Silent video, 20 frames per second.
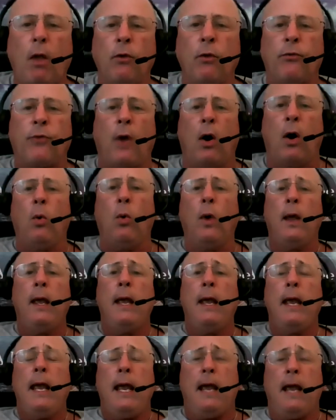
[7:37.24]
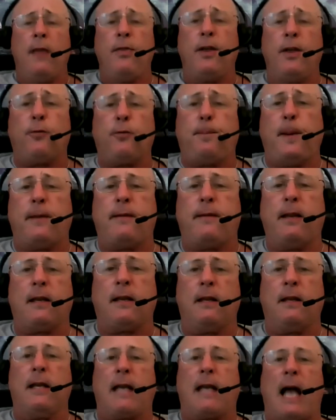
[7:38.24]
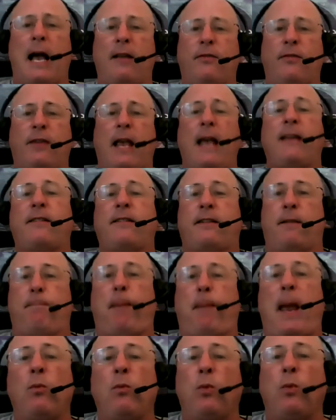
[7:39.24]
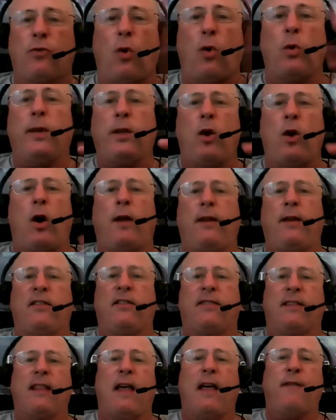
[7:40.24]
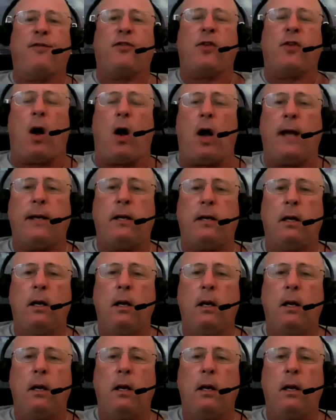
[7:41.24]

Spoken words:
So in this particular guy's case, the pain was only on his left side,